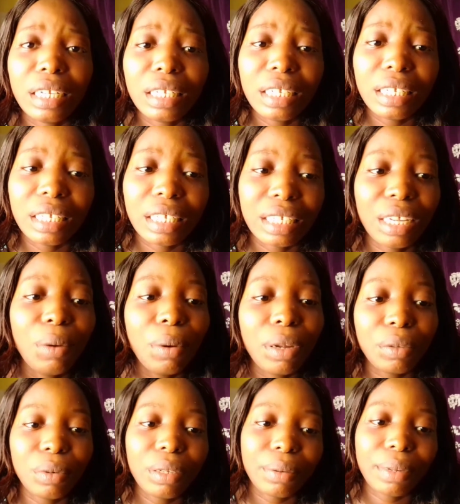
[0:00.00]
this is a
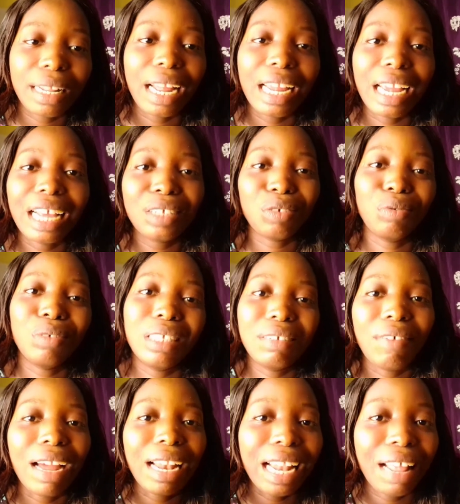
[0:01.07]
wait, that he has to
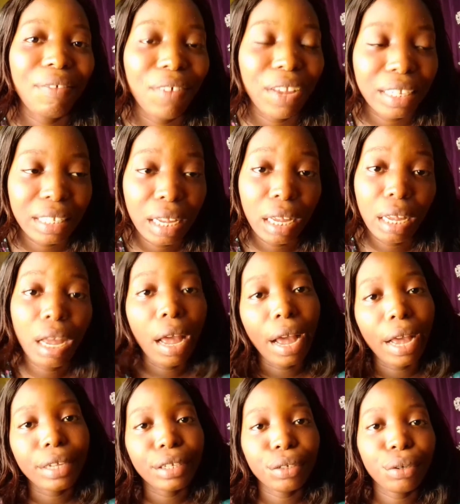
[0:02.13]
receive a lot first.
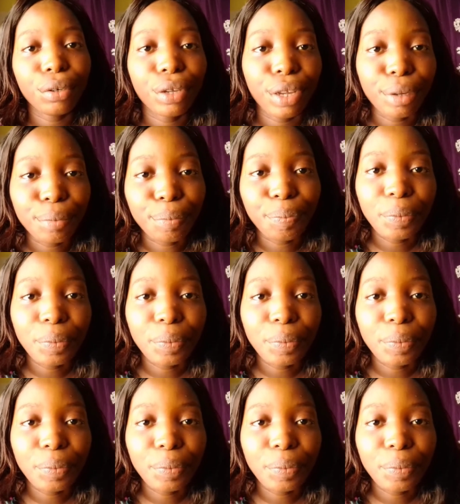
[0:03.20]
I said, okay.